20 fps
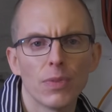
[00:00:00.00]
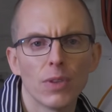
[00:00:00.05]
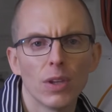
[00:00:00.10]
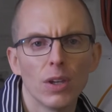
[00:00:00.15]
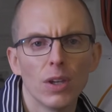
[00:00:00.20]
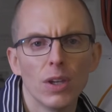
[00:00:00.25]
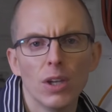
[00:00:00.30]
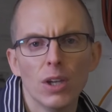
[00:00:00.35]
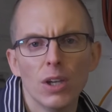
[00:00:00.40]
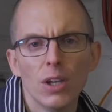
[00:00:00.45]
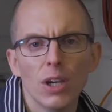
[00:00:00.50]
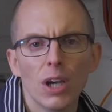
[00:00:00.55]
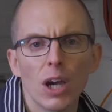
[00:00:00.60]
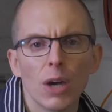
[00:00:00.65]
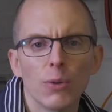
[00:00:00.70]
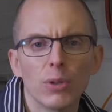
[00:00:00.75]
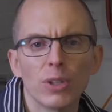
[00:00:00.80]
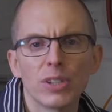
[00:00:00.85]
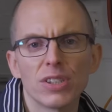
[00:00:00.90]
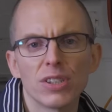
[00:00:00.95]
I
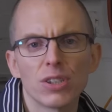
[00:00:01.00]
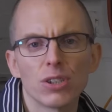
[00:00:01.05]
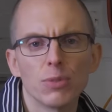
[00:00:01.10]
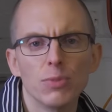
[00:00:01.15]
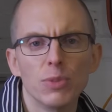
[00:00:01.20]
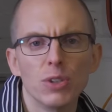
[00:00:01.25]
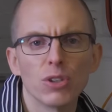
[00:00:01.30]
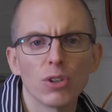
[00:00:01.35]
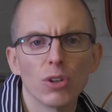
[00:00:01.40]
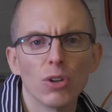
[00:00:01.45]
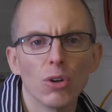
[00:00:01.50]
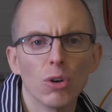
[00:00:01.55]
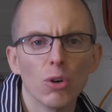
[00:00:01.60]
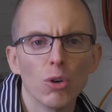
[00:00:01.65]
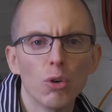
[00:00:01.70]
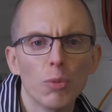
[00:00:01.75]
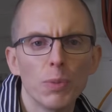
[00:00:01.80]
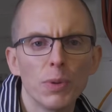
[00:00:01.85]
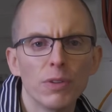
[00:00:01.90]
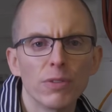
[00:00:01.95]
want a system that's
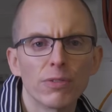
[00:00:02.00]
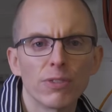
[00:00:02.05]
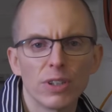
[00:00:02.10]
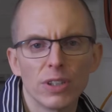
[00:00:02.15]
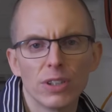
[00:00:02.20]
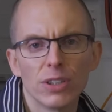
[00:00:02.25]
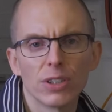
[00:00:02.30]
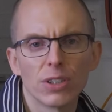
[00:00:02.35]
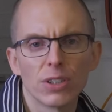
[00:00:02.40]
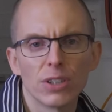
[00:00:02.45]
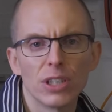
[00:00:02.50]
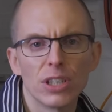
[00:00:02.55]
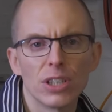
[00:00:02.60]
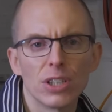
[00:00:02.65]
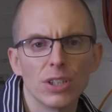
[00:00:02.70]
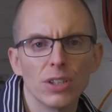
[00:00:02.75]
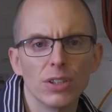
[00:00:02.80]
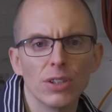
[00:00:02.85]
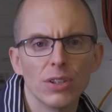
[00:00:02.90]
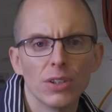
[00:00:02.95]
open for
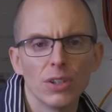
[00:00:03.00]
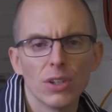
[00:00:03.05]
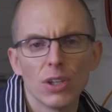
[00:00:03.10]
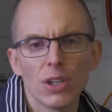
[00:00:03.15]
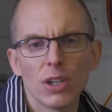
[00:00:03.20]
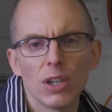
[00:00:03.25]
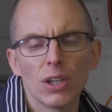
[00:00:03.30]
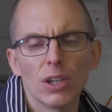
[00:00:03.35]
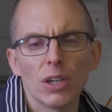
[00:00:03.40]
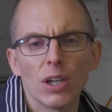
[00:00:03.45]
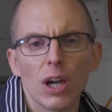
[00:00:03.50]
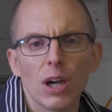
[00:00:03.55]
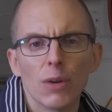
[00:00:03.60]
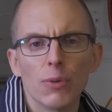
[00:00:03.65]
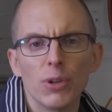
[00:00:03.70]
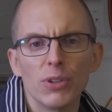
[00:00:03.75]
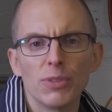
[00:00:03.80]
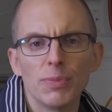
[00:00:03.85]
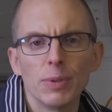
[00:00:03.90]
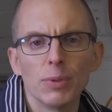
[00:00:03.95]
integration. I
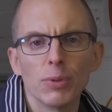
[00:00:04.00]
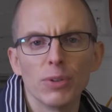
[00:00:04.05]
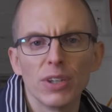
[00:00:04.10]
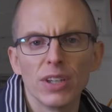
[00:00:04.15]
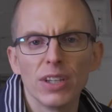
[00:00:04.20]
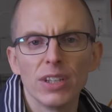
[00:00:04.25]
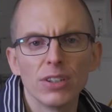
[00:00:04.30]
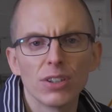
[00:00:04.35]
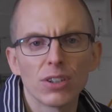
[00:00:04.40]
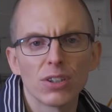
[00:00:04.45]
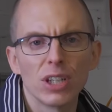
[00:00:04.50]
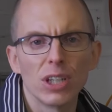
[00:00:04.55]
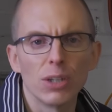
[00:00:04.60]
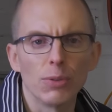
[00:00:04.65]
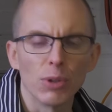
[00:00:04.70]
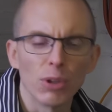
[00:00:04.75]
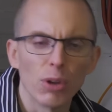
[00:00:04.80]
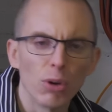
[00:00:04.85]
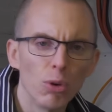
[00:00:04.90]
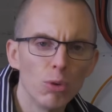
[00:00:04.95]
want to be able to integrate it
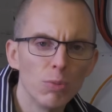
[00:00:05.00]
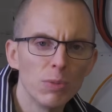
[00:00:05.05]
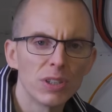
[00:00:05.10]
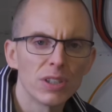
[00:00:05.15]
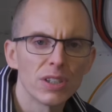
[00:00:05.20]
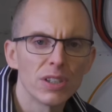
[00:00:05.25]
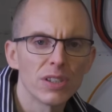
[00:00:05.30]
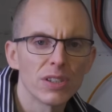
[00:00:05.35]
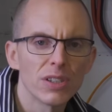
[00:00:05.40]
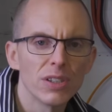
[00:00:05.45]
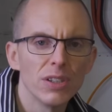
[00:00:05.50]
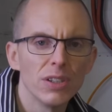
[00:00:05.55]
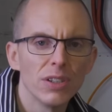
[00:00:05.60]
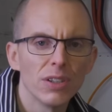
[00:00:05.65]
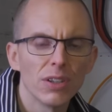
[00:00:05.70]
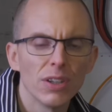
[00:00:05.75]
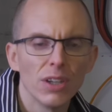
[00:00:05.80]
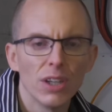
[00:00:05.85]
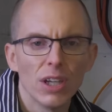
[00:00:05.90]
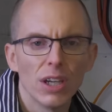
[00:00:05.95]
with Home Assistant
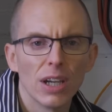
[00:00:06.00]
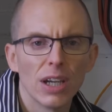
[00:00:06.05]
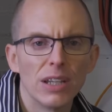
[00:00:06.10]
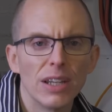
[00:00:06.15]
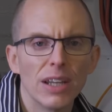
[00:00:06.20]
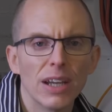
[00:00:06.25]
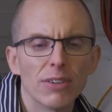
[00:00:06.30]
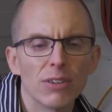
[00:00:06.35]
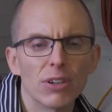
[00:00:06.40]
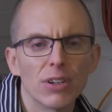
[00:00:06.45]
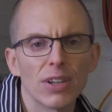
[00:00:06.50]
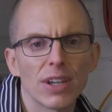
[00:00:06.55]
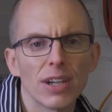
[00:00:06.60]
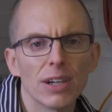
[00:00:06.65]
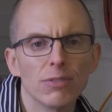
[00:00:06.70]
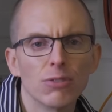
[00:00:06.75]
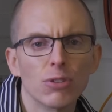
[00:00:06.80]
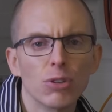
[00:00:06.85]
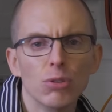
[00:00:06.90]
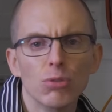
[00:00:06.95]
and effort to
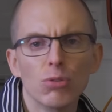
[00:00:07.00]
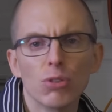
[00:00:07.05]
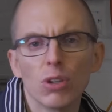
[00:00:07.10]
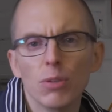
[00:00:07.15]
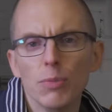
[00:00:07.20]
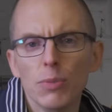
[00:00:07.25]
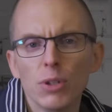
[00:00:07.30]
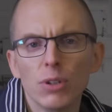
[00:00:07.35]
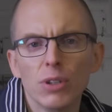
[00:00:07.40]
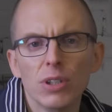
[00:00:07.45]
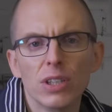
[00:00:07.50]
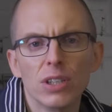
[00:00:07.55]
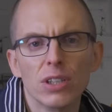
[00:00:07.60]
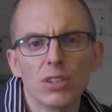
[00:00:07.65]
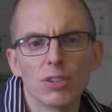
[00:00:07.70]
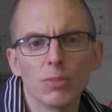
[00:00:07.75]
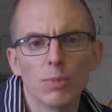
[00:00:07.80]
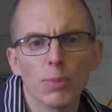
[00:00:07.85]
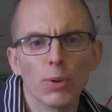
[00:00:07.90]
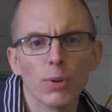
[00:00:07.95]
have good community
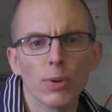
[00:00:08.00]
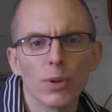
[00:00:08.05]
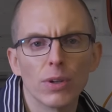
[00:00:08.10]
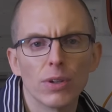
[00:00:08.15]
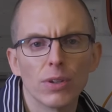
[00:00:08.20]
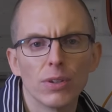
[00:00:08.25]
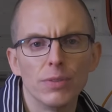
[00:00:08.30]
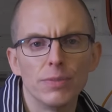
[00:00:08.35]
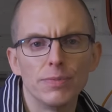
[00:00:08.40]
support.